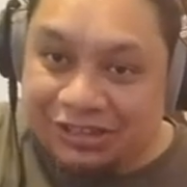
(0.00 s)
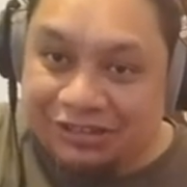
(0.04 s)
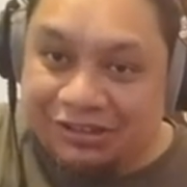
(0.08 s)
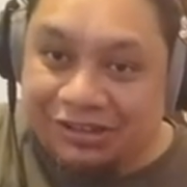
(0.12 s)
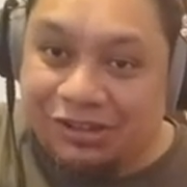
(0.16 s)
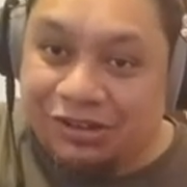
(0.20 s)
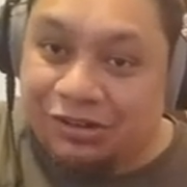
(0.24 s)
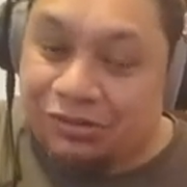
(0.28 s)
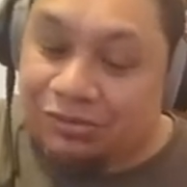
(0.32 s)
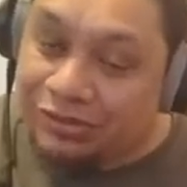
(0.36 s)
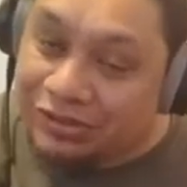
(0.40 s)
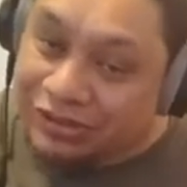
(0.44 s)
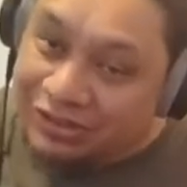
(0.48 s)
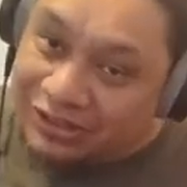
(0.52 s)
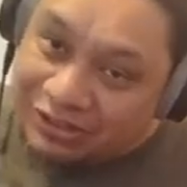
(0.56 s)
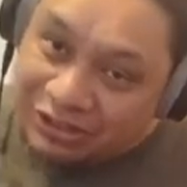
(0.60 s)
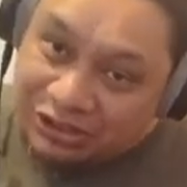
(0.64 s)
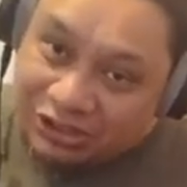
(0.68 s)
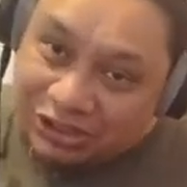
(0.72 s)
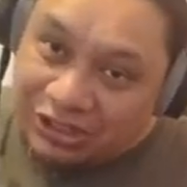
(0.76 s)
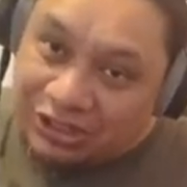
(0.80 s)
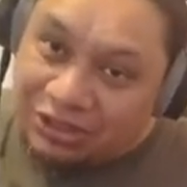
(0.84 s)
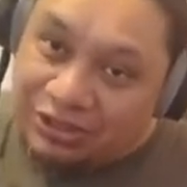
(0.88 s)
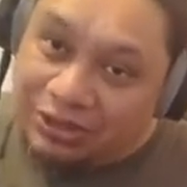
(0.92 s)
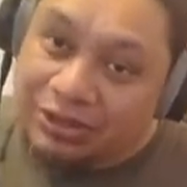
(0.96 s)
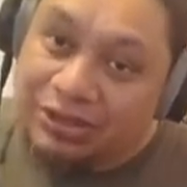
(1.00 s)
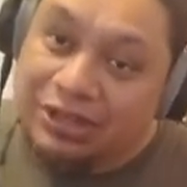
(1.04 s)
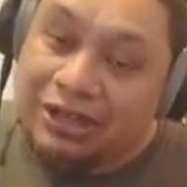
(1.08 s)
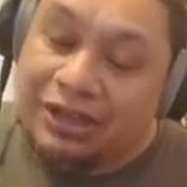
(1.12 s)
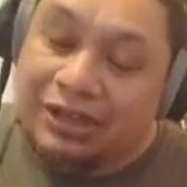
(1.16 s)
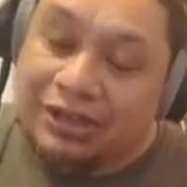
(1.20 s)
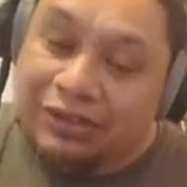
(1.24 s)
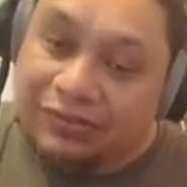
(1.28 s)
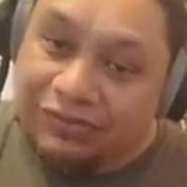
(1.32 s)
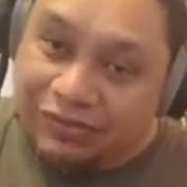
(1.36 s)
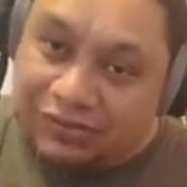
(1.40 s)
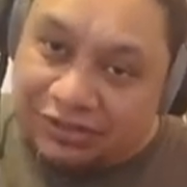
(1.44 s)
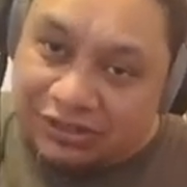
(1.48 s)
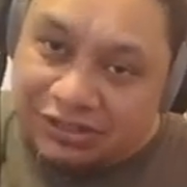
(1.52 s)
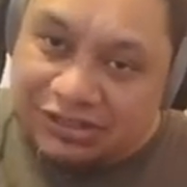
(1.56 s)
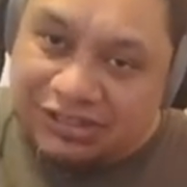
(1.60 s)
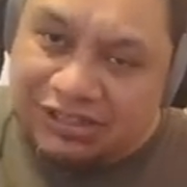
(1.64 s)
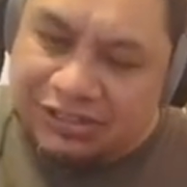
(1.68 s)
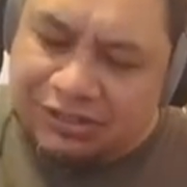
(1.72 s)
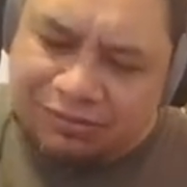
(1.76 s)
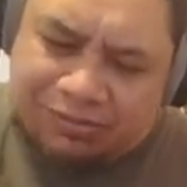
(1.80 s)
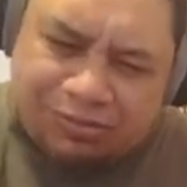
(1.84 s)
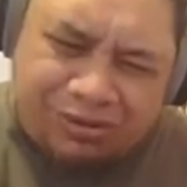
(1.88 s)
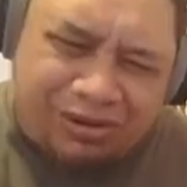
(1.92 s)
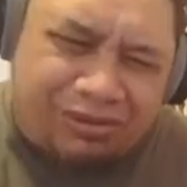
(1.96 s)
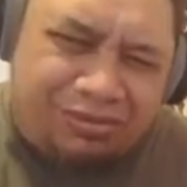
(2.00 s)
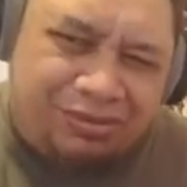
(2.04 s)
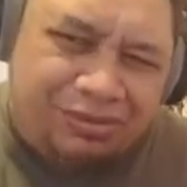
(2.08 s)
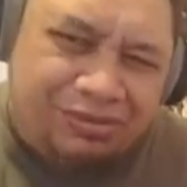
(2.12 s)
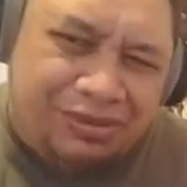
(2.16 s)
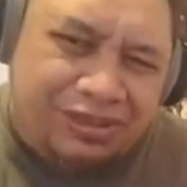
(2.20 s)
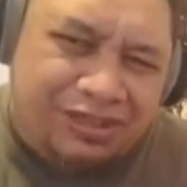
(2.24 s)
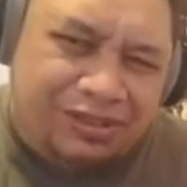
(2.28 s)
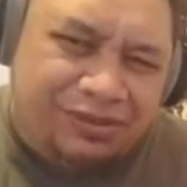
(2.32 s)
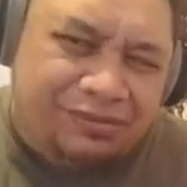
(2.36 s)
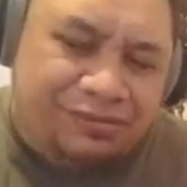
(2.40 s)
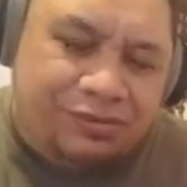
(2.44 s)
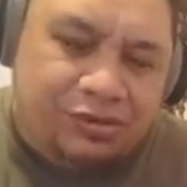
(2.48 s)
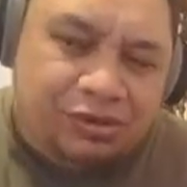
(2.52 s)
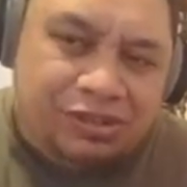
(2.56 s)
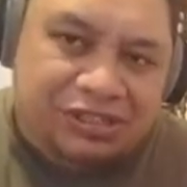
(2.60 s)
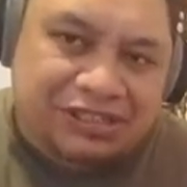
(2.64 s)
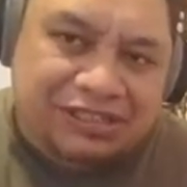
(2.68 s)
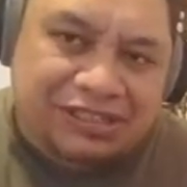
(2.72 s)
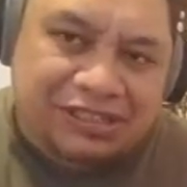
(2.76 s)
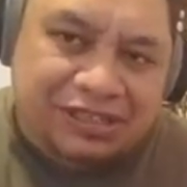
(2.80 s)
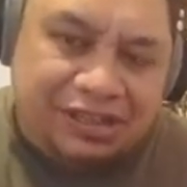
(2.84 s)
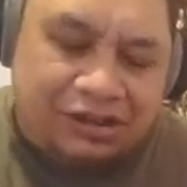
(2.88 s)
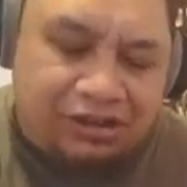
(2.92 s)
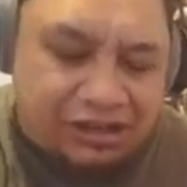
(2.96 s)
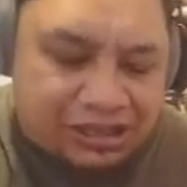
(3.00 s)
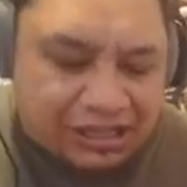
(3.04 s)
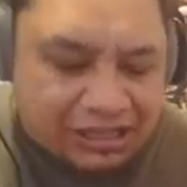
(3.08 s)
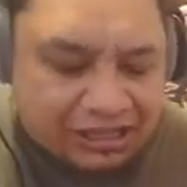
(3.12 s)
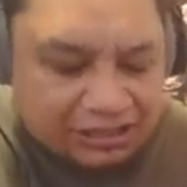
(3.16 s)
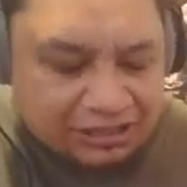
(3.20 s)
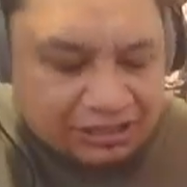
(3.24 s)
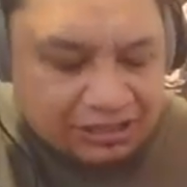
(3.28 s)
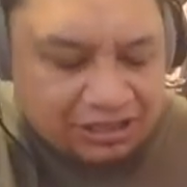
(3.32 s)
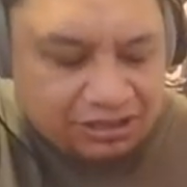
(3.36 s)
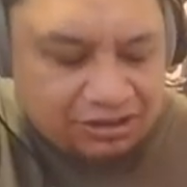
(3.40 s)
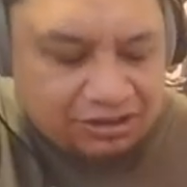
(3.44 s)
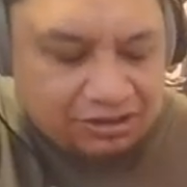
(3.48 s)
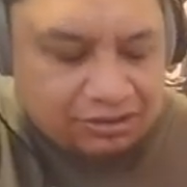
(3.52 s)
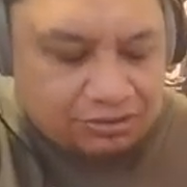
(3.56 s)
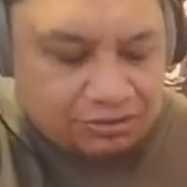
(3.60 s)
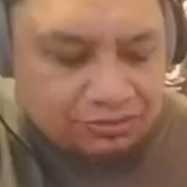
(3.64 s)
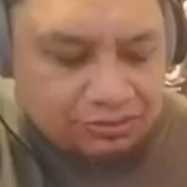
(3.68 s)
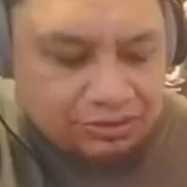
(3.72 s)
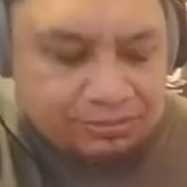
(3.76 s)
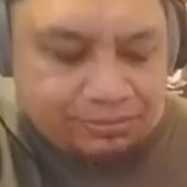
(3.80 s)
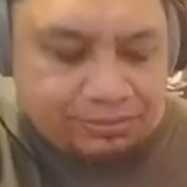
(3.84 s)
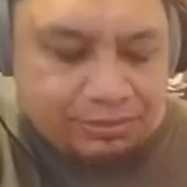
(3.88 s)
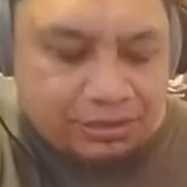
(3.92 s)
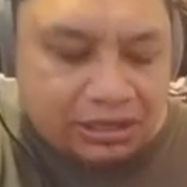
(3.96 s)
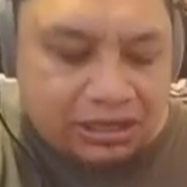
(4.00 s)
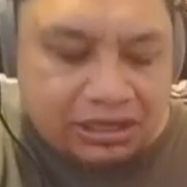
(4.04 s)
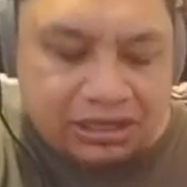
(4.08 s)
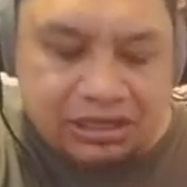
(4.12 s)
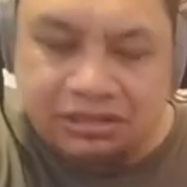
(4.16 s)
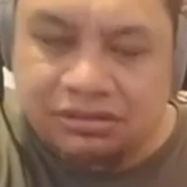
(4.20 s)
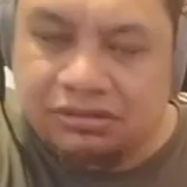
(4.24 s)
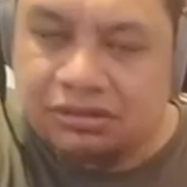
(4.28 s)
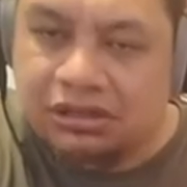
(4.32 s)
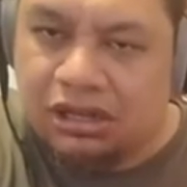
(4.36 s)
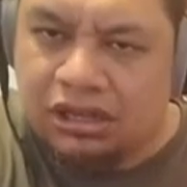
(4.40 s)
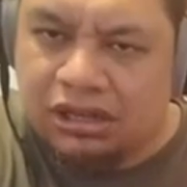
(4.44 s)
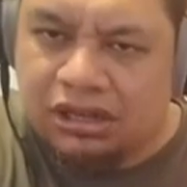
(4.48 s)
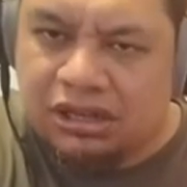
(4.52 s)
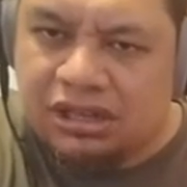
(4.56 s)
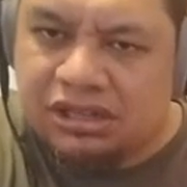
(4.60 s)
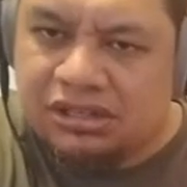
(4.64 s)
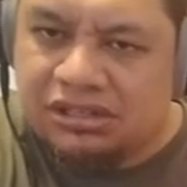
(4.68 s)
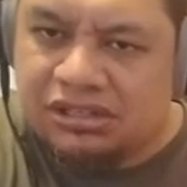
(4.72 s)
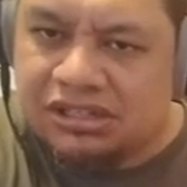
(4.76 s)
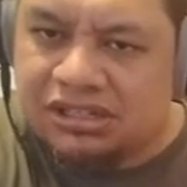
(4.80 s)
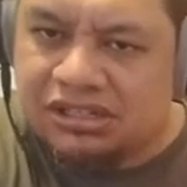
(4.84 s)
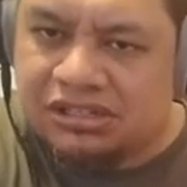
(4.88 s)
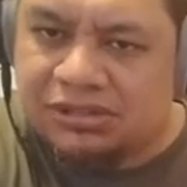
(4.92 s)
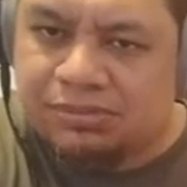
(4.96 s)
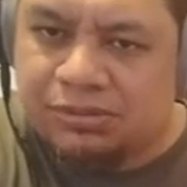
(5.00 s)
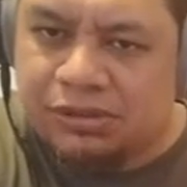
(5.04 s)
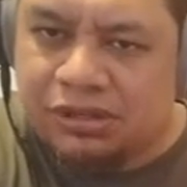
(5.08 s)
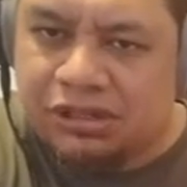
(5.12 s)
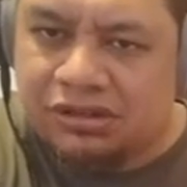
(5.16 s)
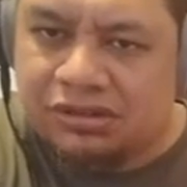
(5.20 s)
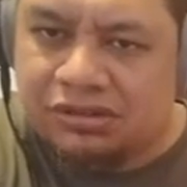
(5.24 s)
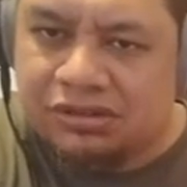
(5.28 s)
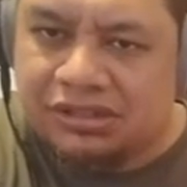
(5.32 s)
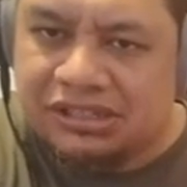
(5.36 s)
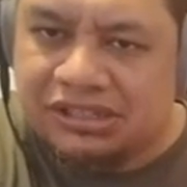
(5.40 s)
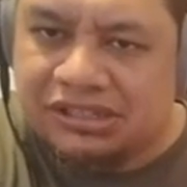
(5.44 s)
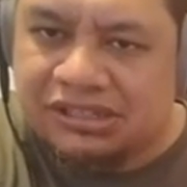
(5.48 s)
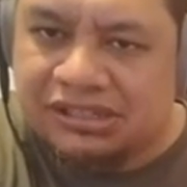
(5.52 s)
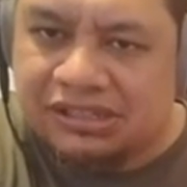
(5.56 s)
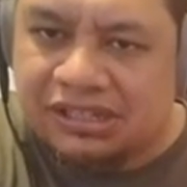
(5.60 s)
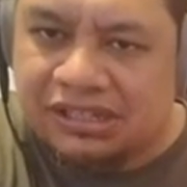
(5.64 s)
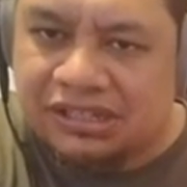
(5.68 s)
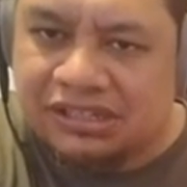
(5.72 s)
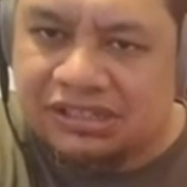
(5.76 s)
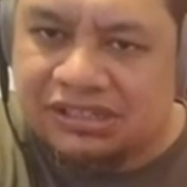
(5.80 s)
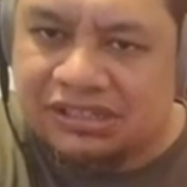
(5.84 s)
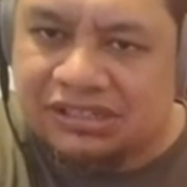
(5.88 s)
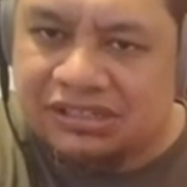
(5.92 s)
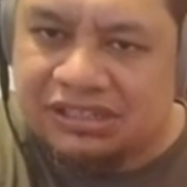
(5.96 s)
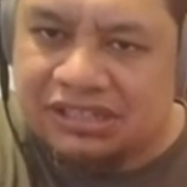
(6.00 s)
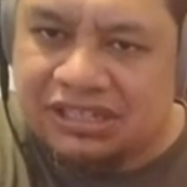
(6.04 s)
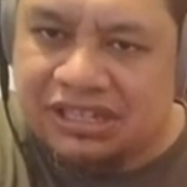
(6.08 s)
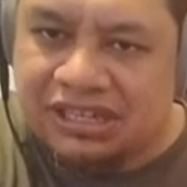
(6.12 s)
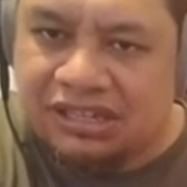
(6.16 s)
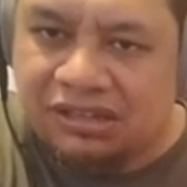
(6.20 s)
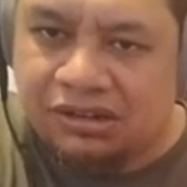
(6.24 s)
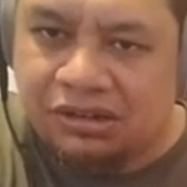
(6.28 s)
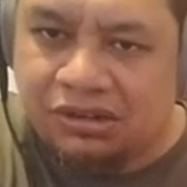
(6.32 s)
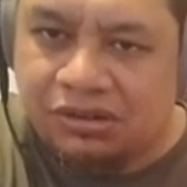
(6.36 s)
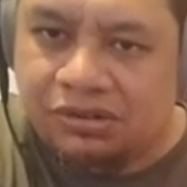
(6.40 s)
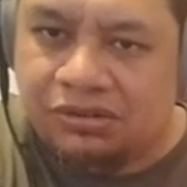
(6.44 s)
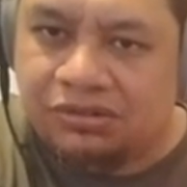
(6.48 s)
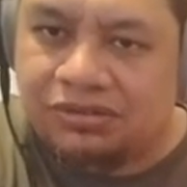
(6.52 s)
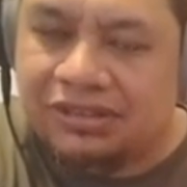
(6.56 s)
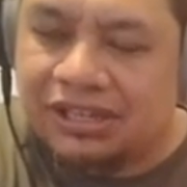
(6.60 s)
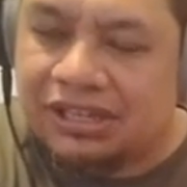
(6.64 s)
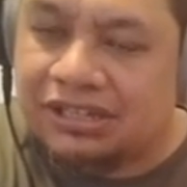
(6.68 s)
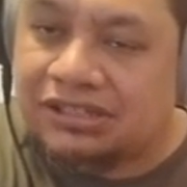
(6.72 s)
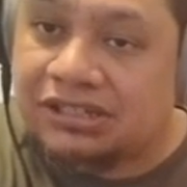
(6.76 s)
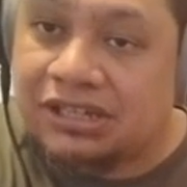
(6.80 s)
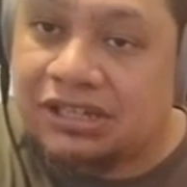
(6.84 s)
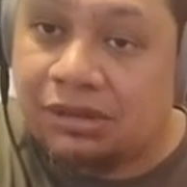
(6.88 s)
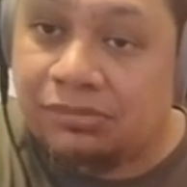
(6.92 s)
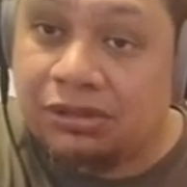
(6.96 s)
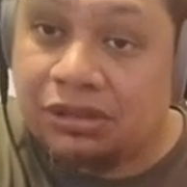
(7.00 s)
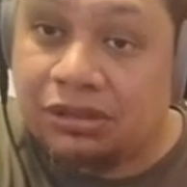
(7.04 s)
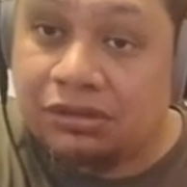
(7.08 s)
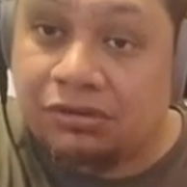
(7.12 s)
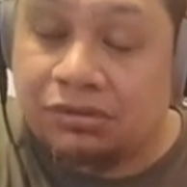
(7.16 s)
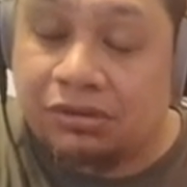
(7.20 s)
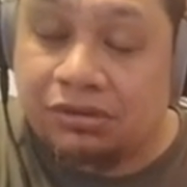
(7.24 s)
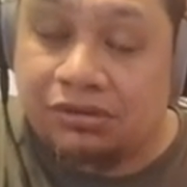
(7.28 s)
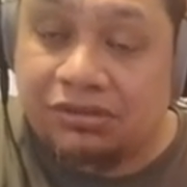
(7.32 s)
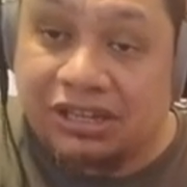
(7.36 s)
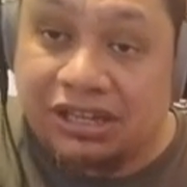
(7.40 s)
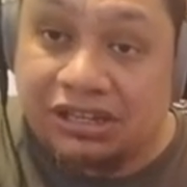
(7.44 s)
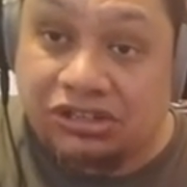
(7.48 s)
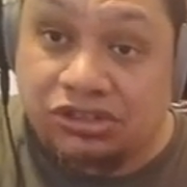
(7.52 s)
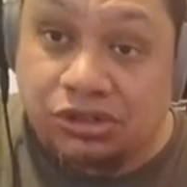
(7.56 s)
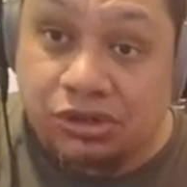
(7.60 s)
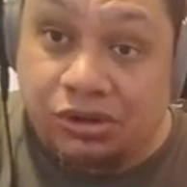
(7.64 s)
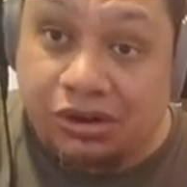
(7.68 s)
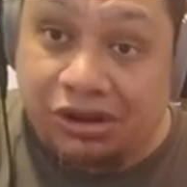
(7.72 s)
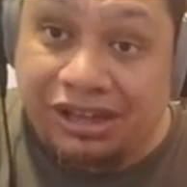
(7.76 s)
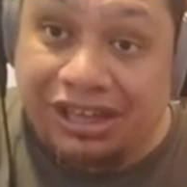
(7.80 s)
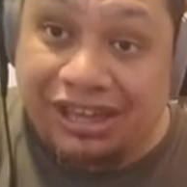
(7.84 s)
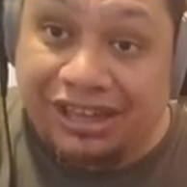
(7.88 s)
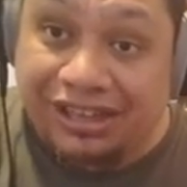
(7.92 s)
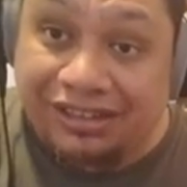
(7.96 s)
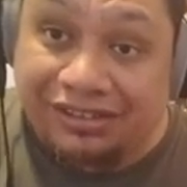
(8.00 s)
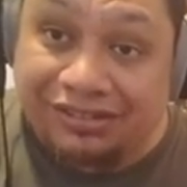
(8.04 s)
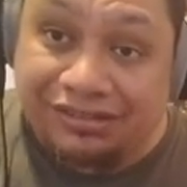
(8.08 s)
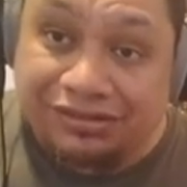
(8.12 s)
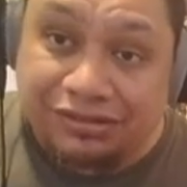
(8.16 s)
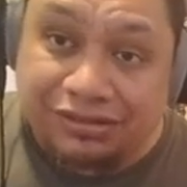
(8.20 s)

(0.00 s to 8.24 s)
Now with the G, this is probably the voicing that I can hear them playing, just because this D note that's coming through on that triad